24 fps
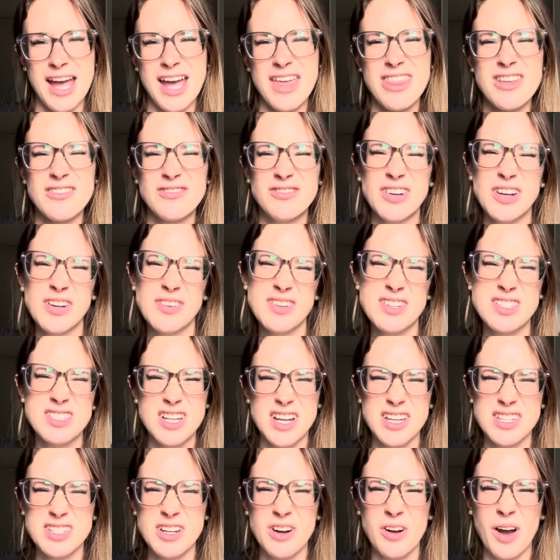And the food was
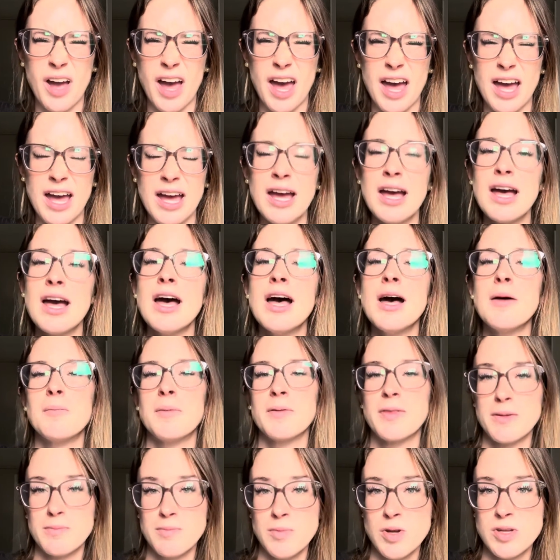just okay, but
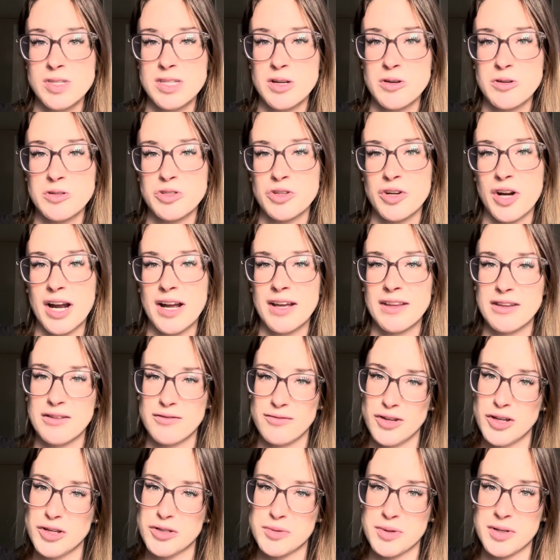the music was great and the
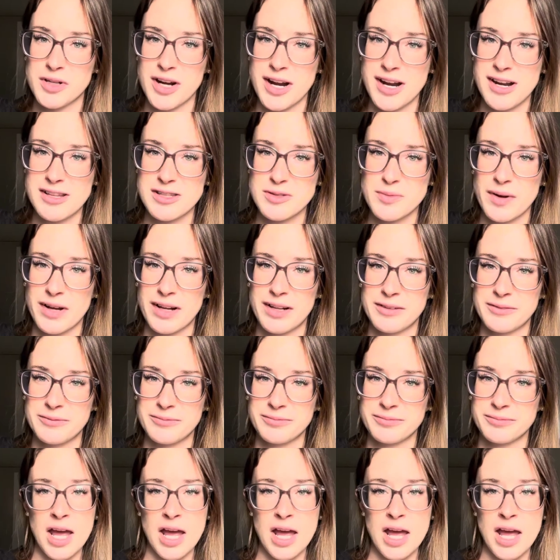views were great as well.